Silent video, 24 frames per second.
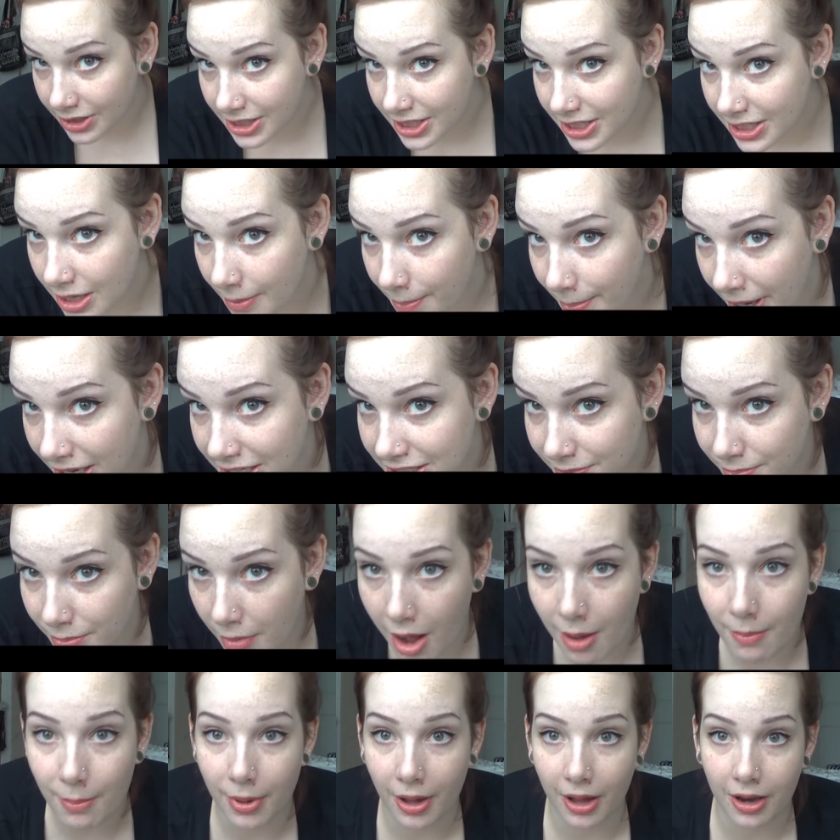the best
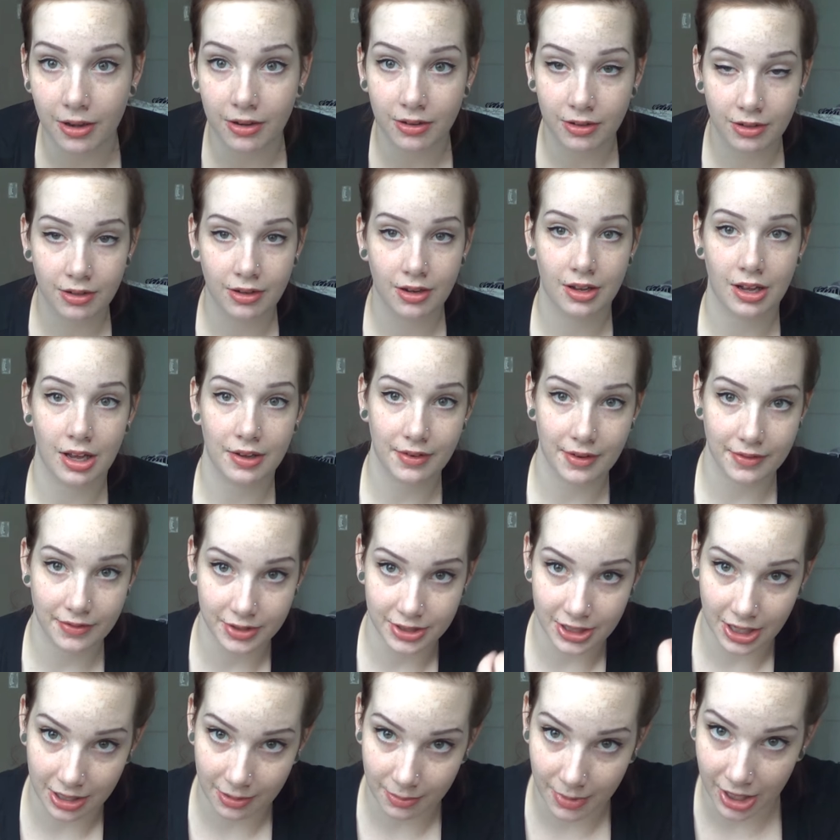mom bun I've ever
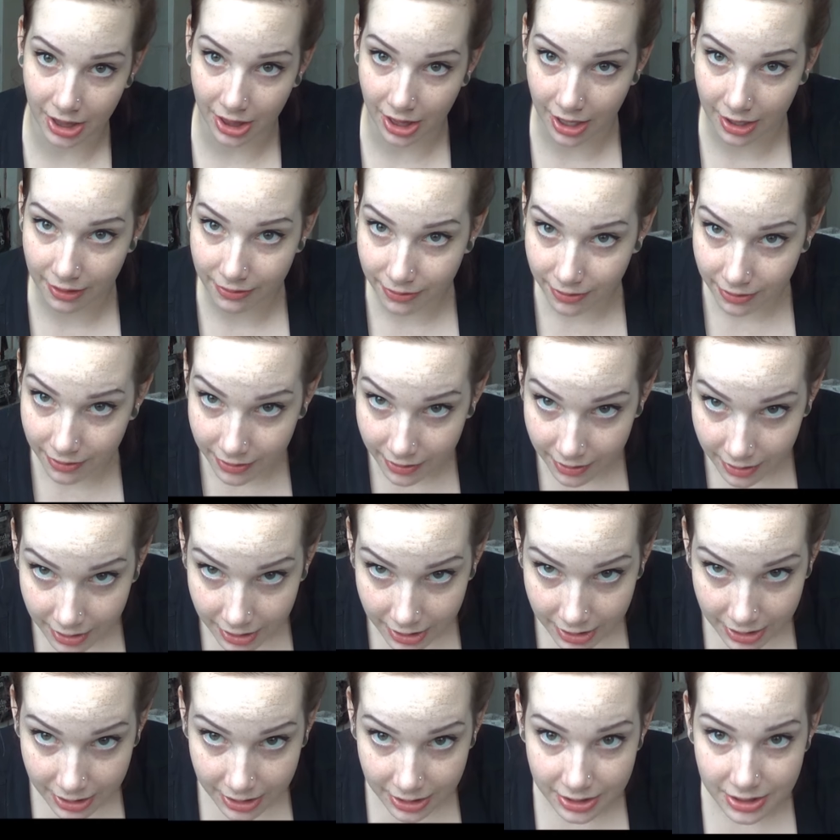done in my life.
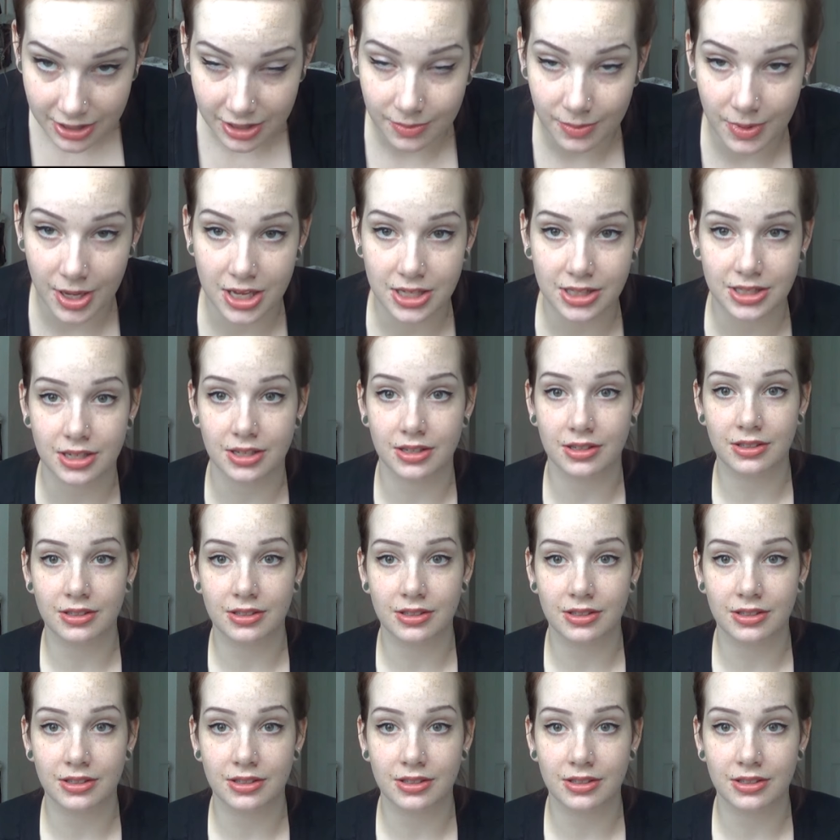It's amazing.